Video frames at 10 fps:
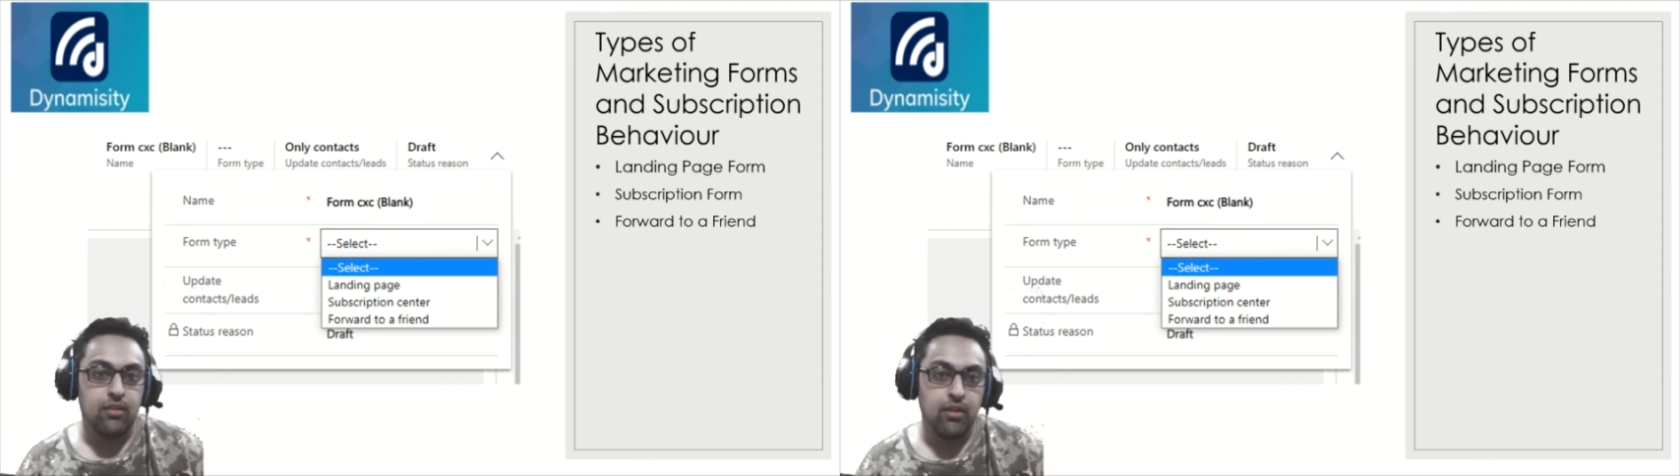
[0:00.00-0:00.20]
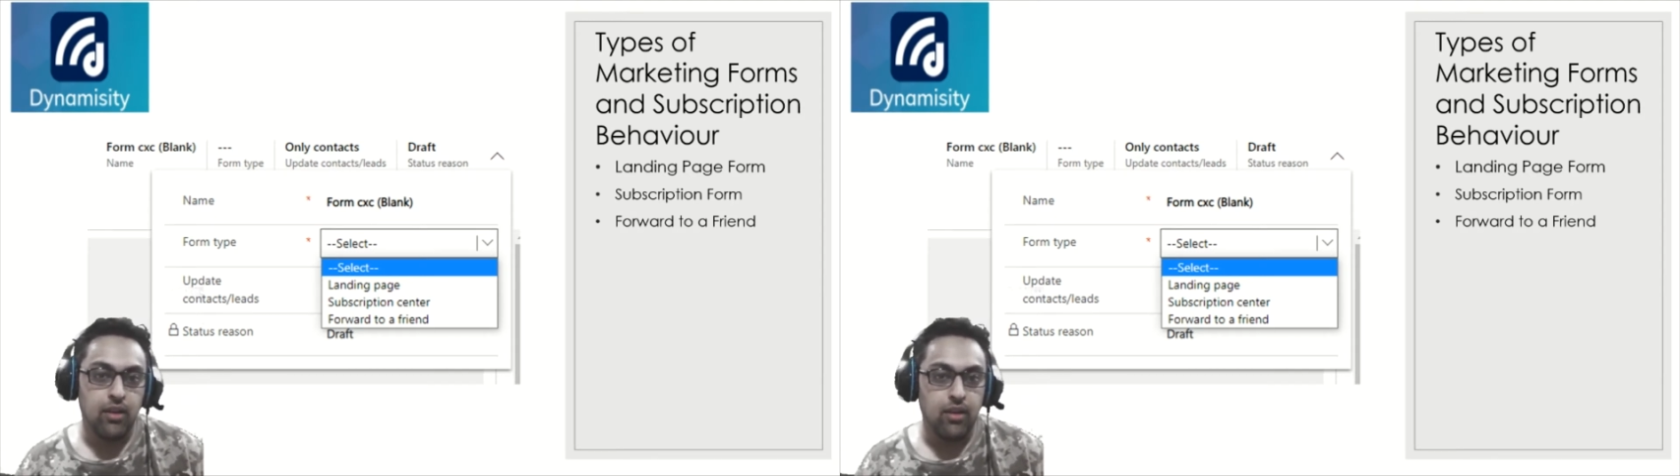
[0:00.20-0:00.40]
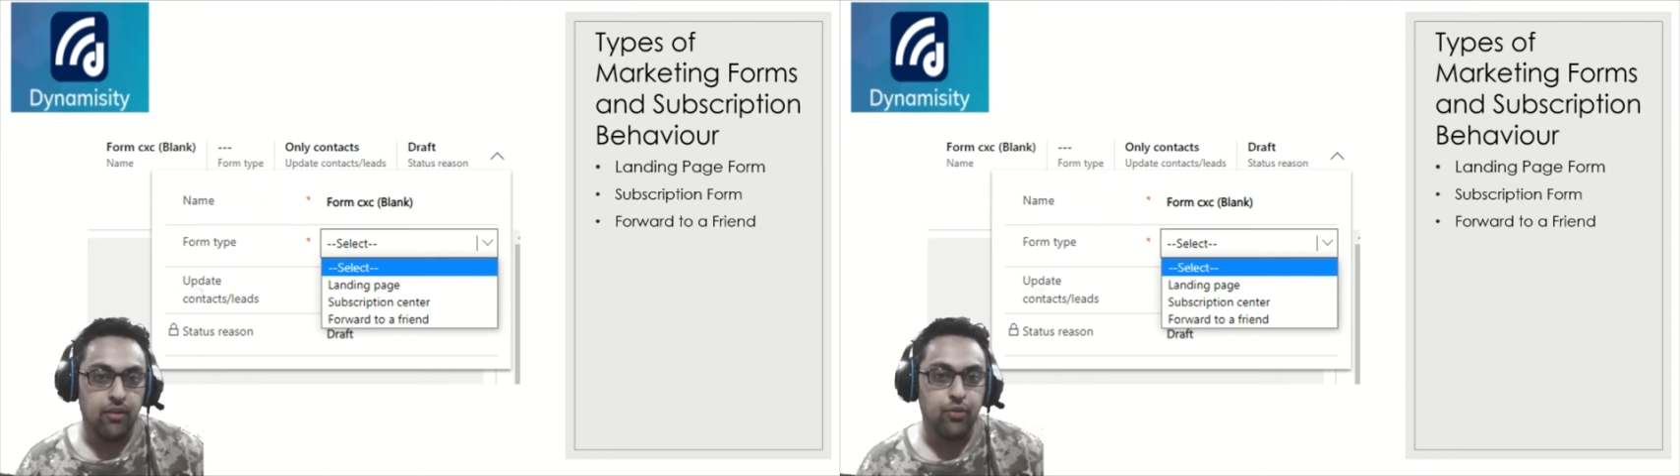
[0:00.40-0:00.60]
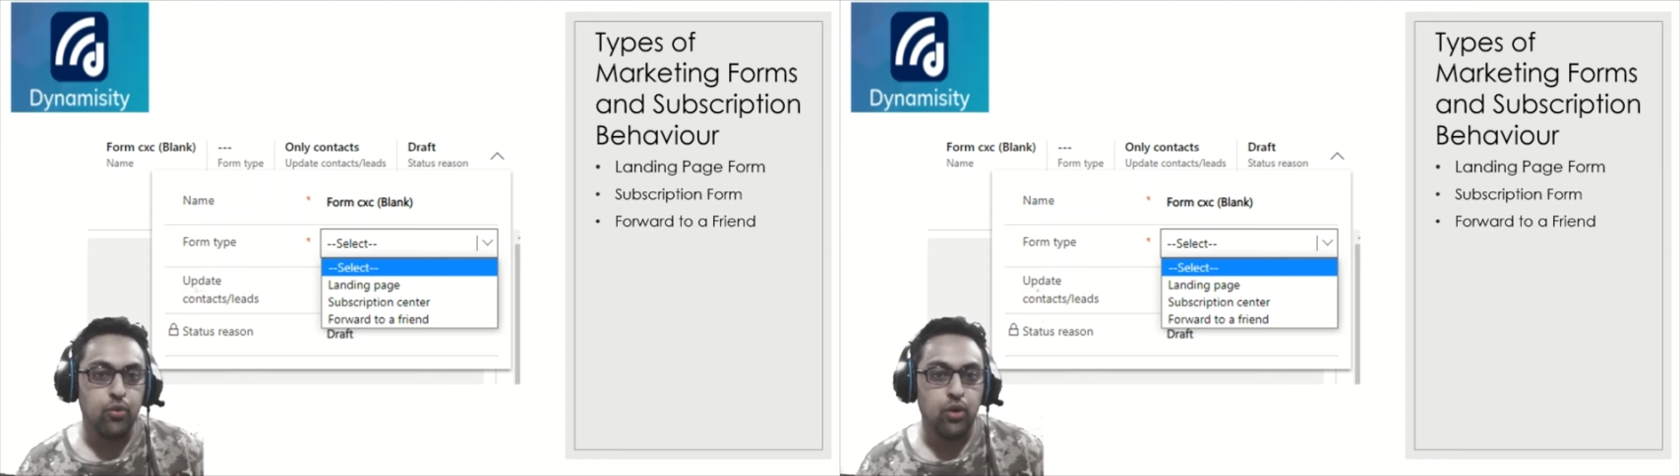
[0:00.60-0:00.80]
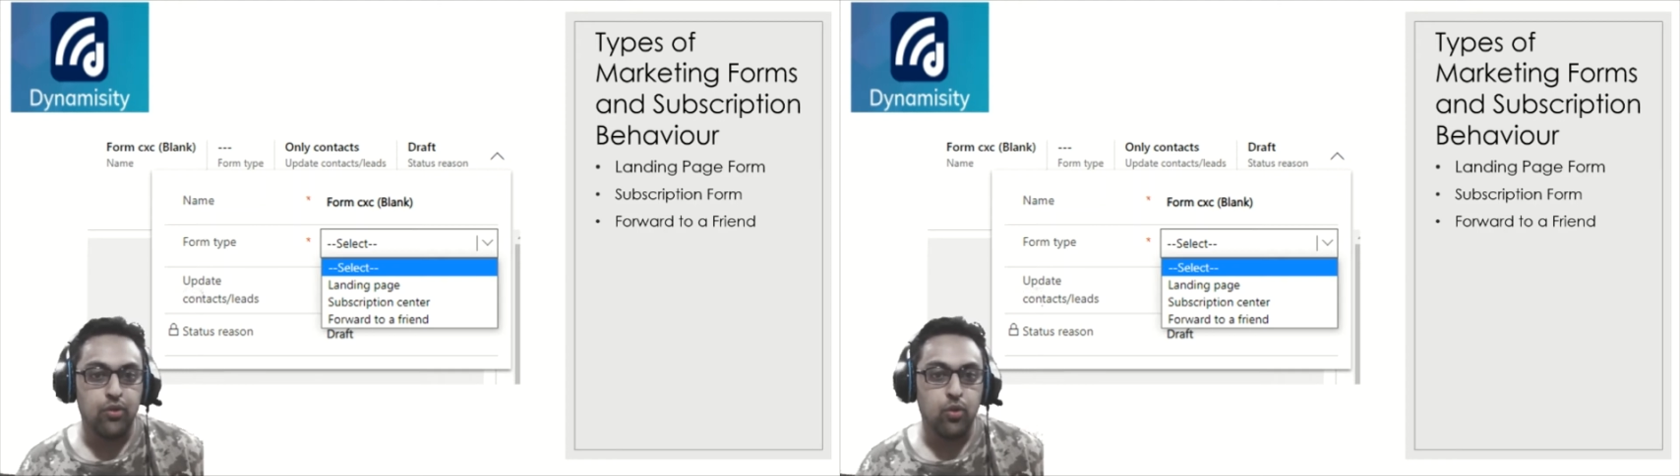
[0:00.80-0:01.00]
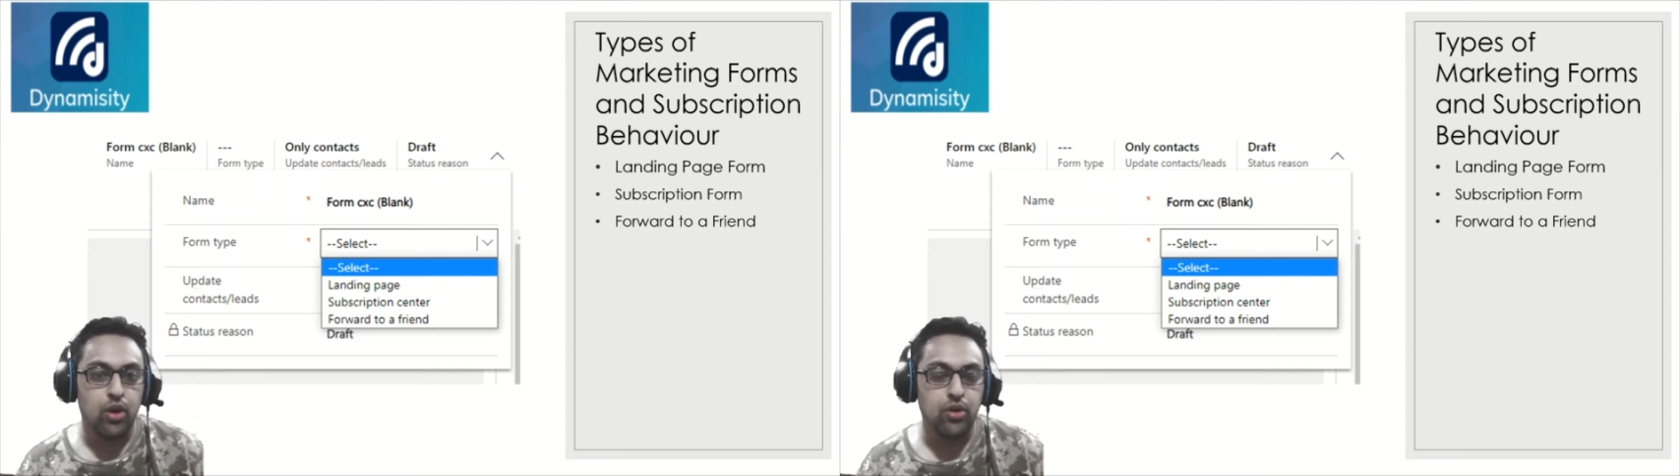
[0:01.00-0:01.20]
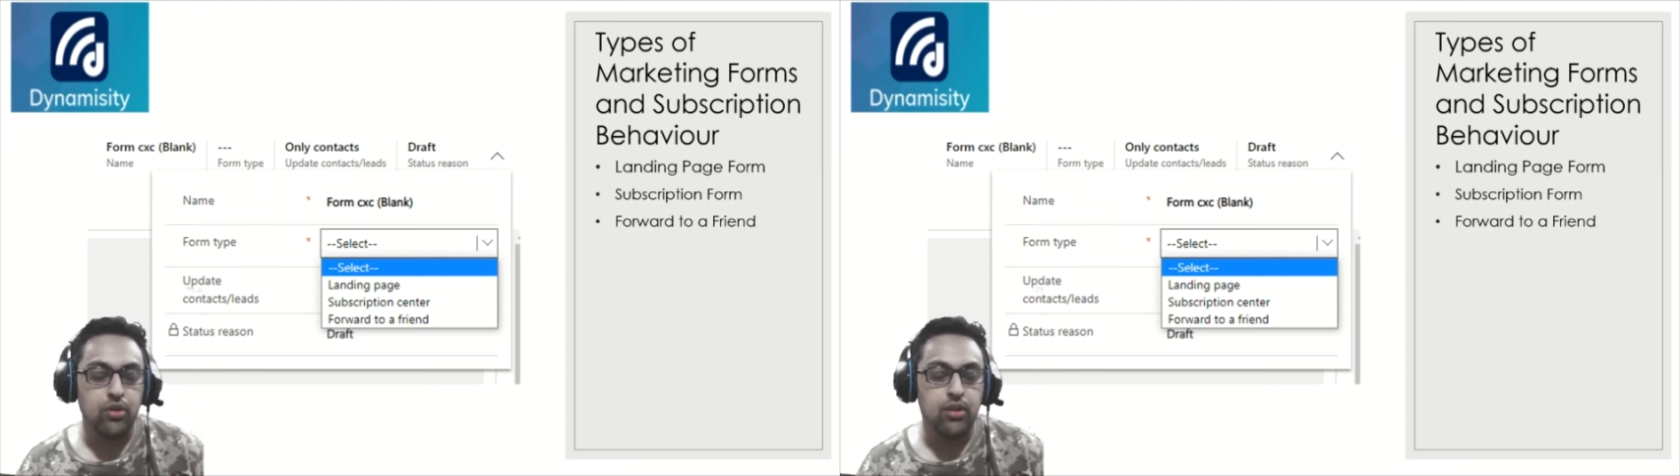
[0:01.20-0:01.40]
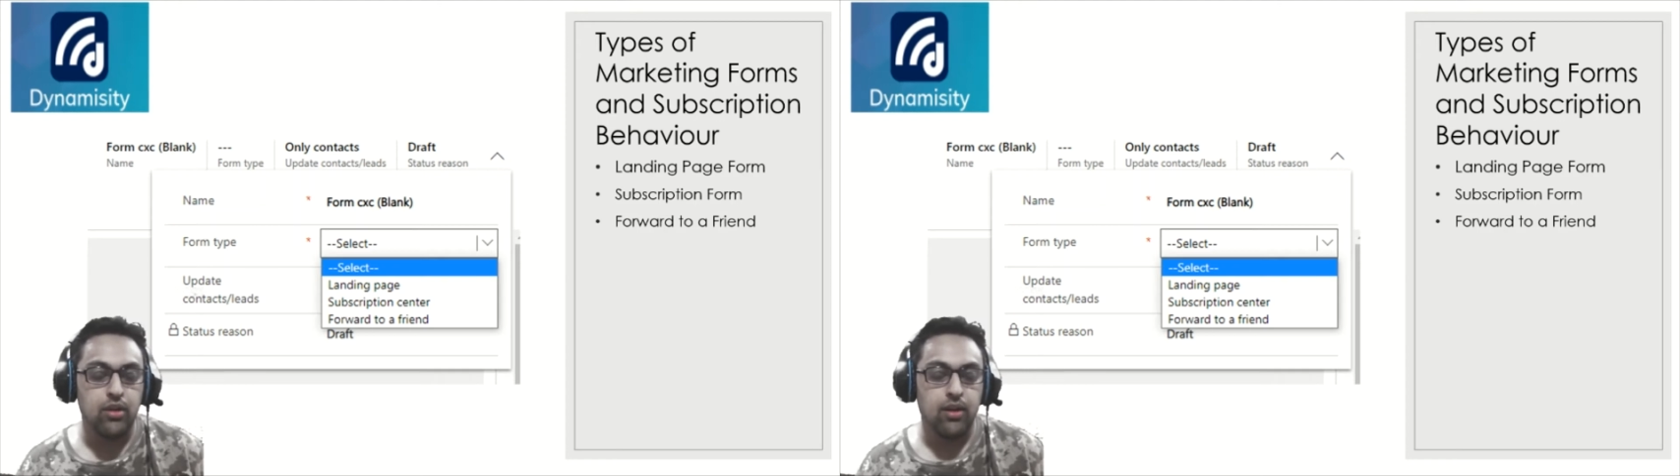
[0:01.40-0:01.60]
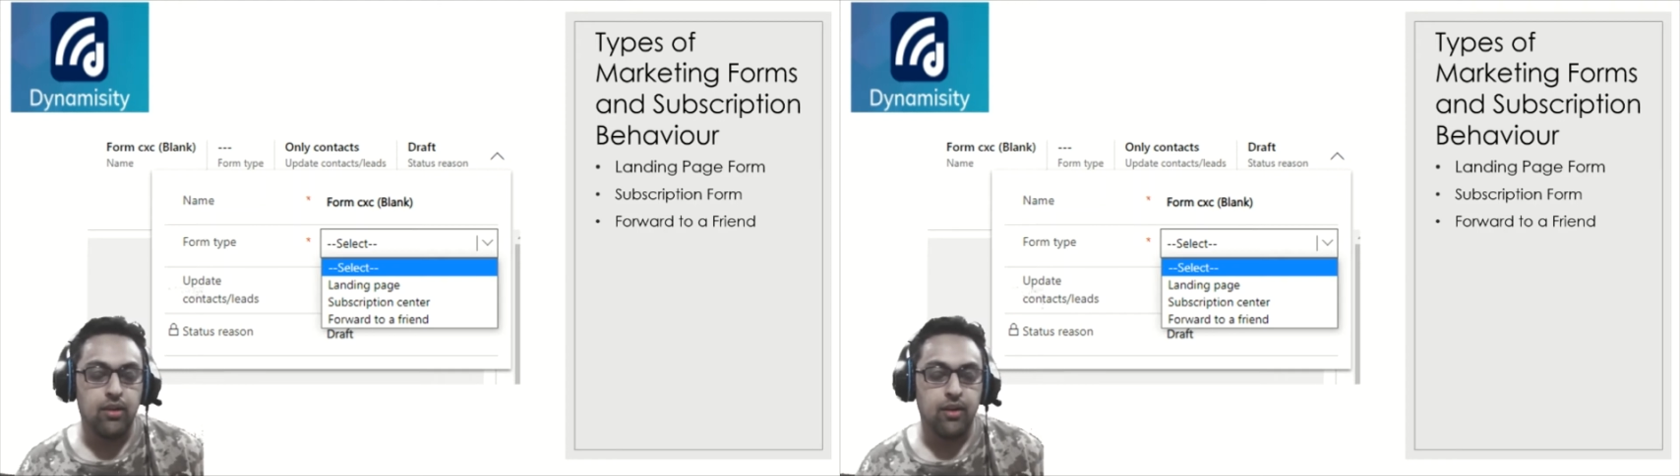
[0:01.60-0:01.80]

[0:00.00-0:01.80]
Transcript: if you want to